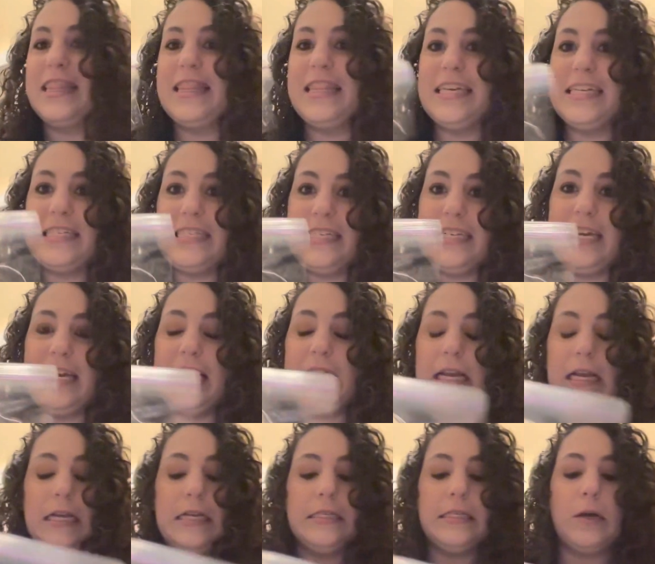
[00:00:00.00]
this tea
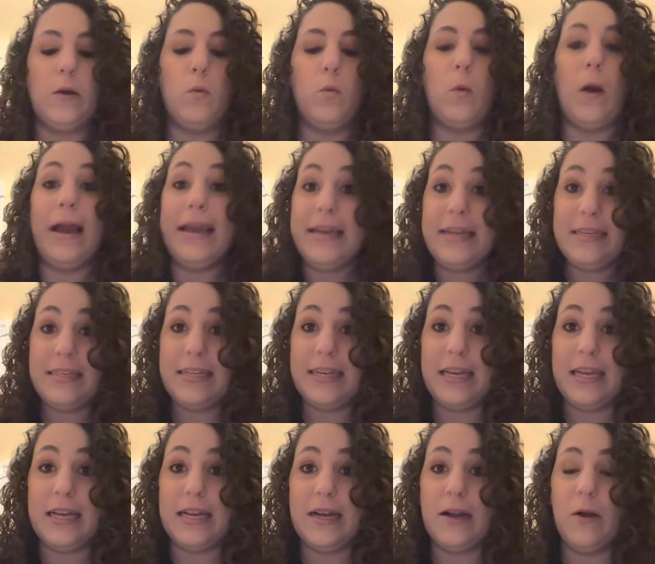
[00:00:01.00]
is a white
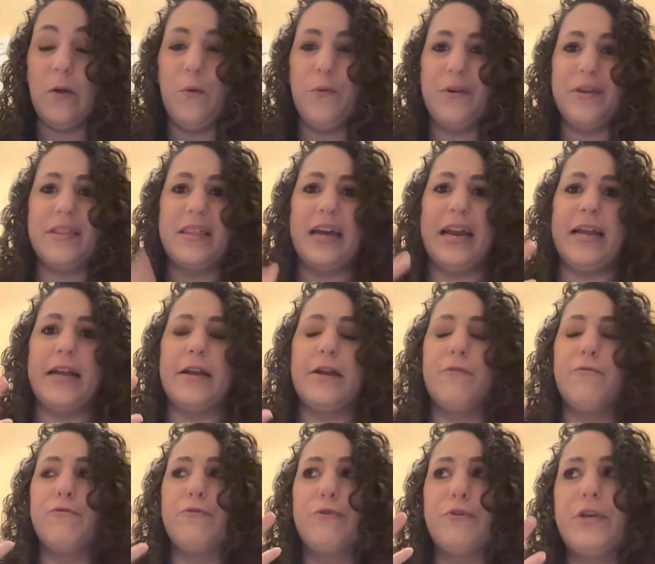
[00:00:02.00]
tea with like
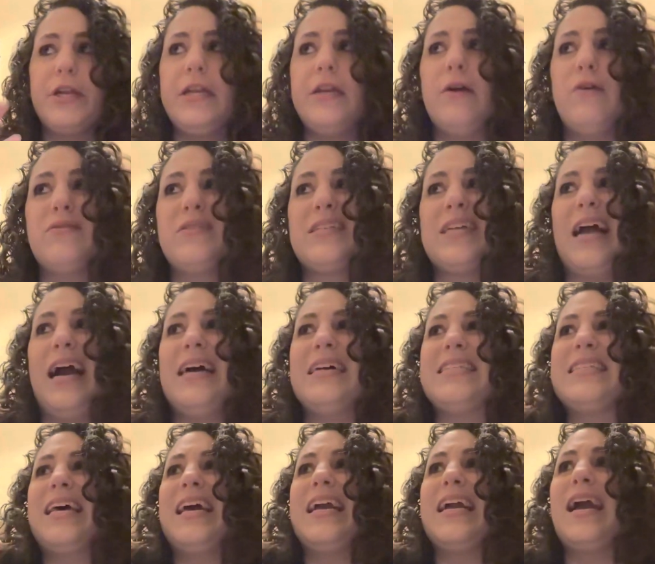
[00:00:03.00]
fruity notes. It
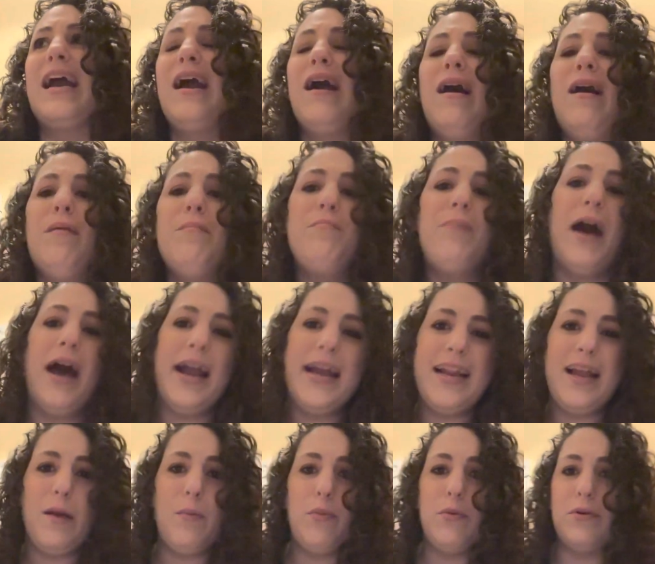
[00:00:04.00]
has like
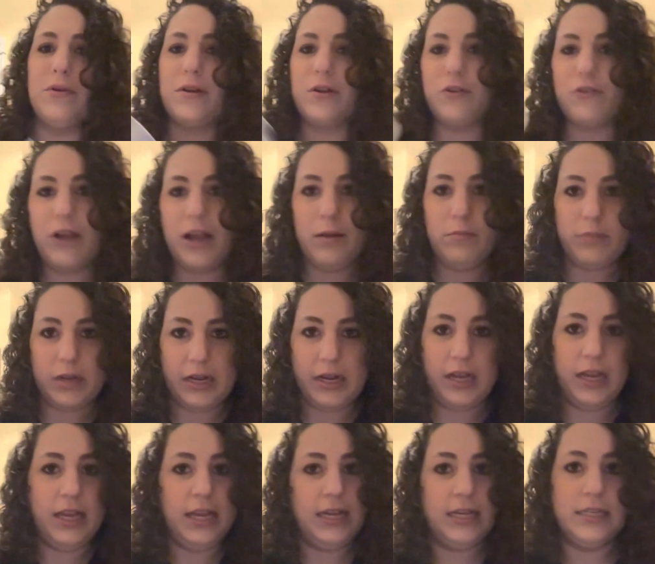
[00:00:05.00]
pineapple and
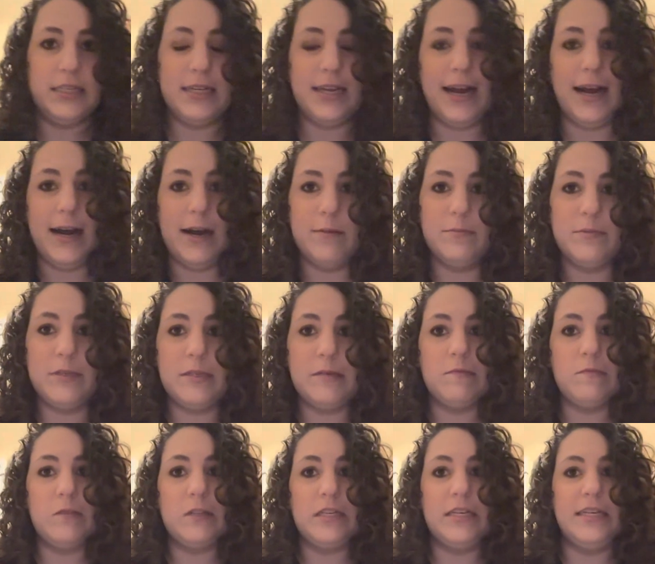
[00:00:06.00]
cranberry and
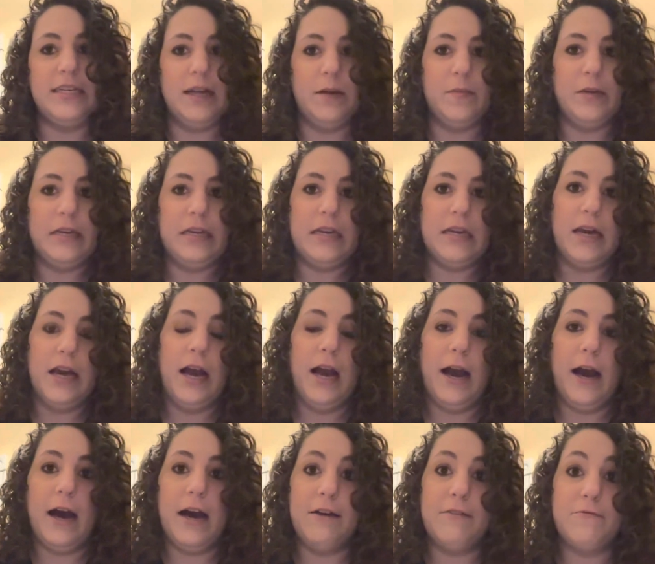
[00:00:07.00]
some really yummy
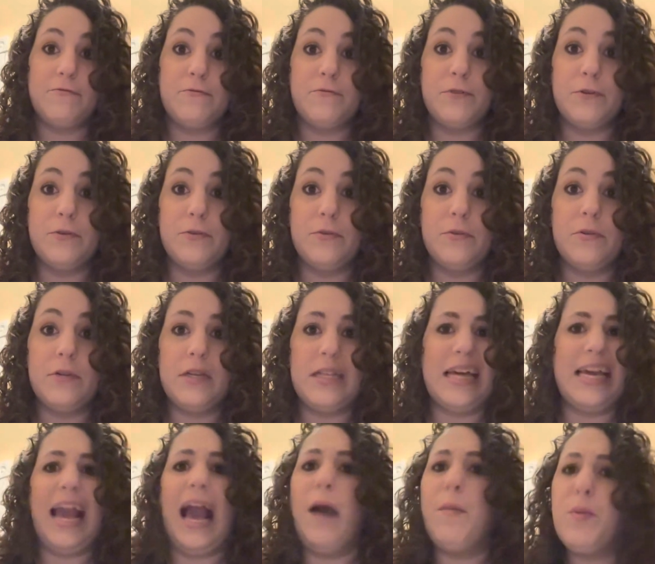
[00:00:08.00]
fruit,
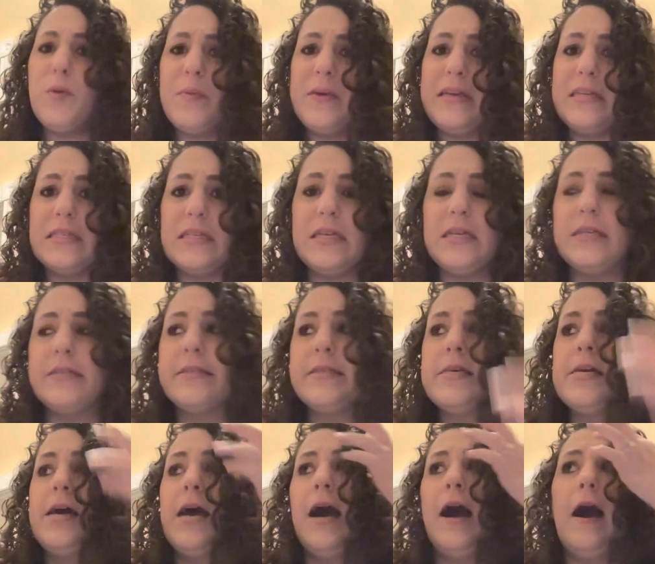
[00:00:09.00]
like apple pieces.
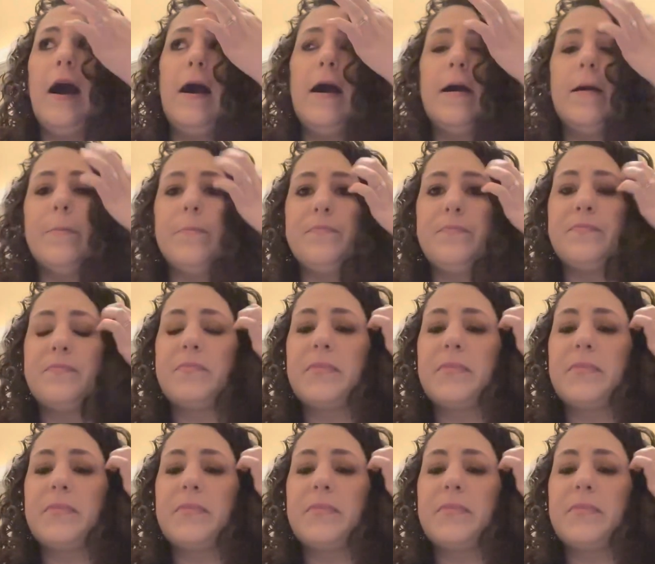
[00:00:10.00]
And